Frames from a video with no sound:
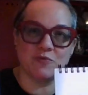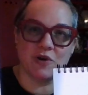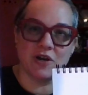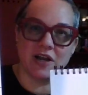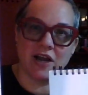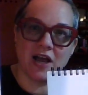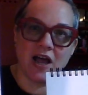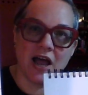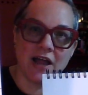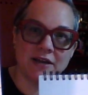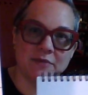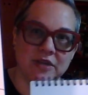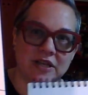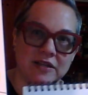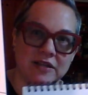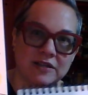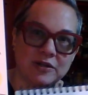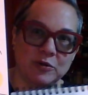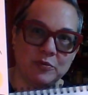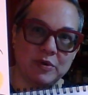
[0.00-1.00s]
we're going to kind of be
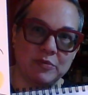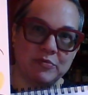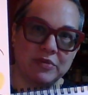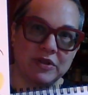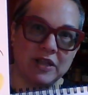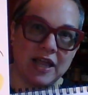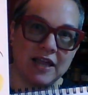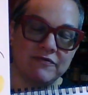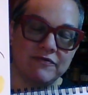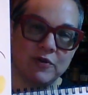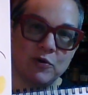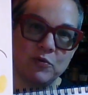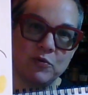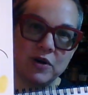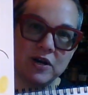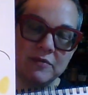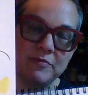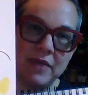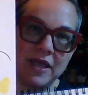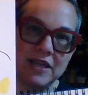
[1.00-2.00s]
a little bit playful. We're
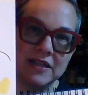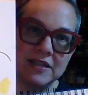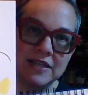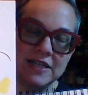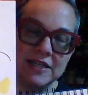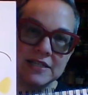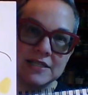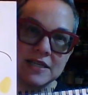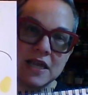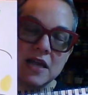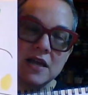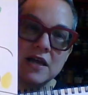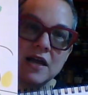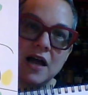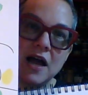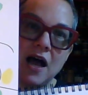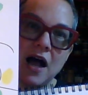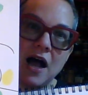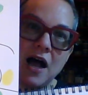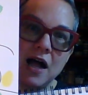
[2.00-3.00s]
going to make these
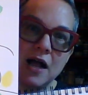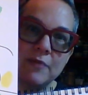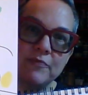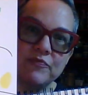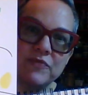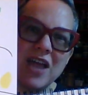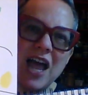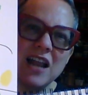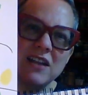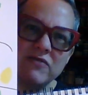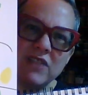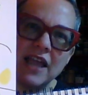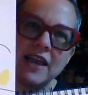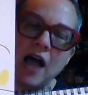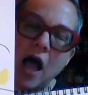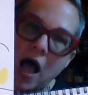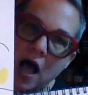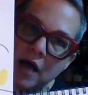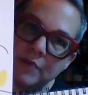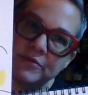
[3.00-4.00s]
kind of like
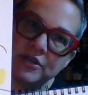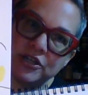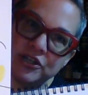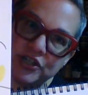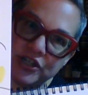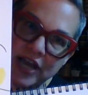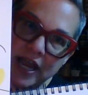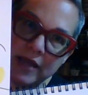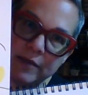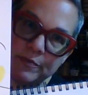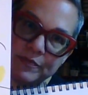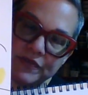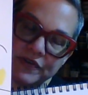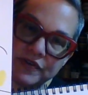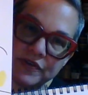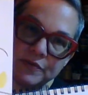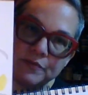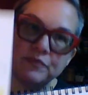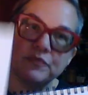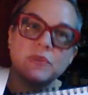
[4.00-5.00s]
almond
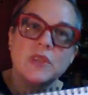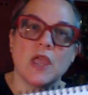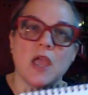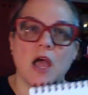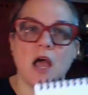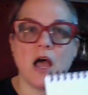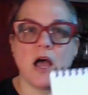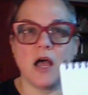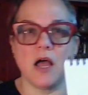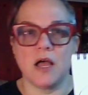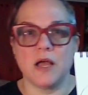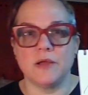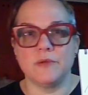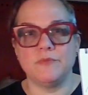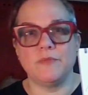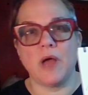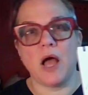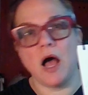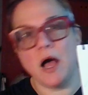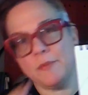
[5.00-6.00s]
shapes
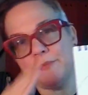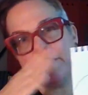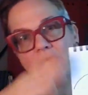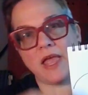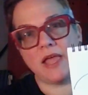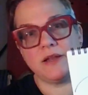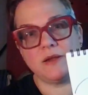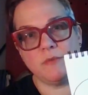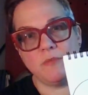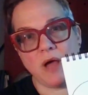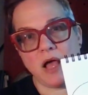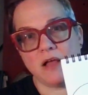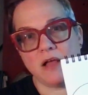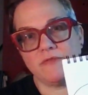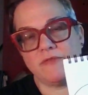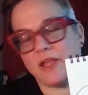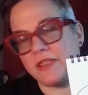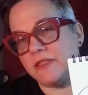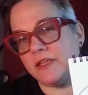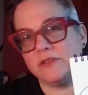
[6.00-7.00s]
up and above.
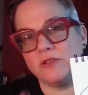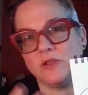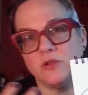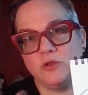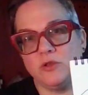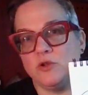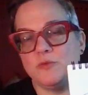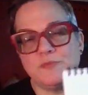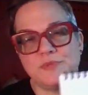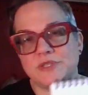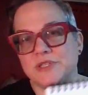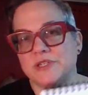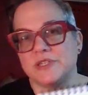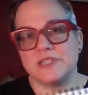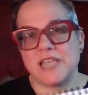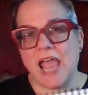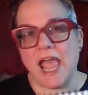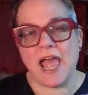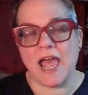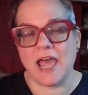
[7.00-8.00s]
I think the loops
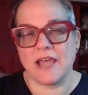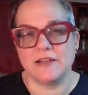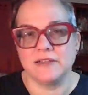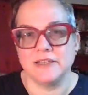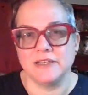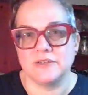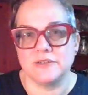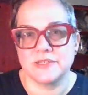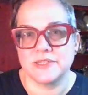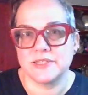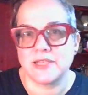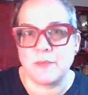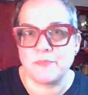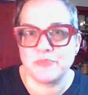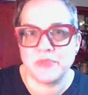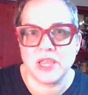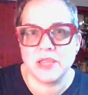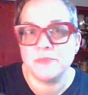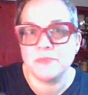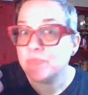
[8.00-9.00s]
just add a little
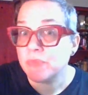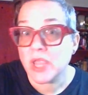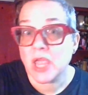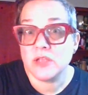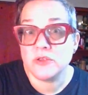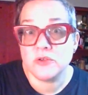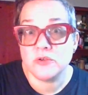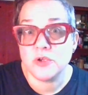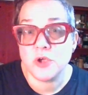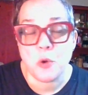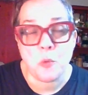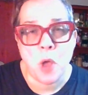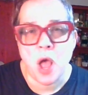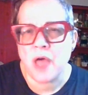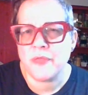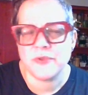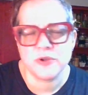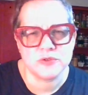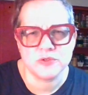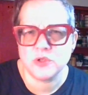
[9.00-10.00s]
something. You can go
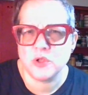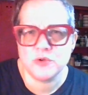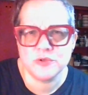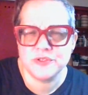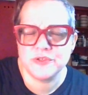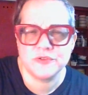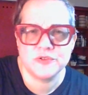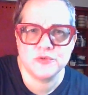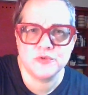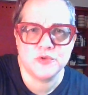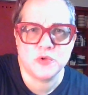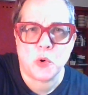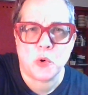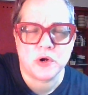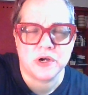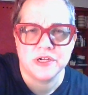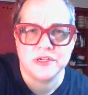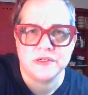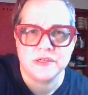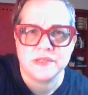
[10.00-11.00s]
on, there's loads of
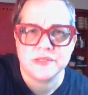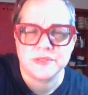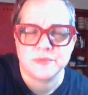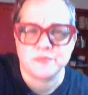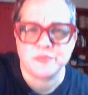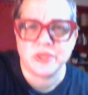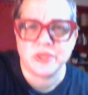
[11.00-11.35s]
tutorials and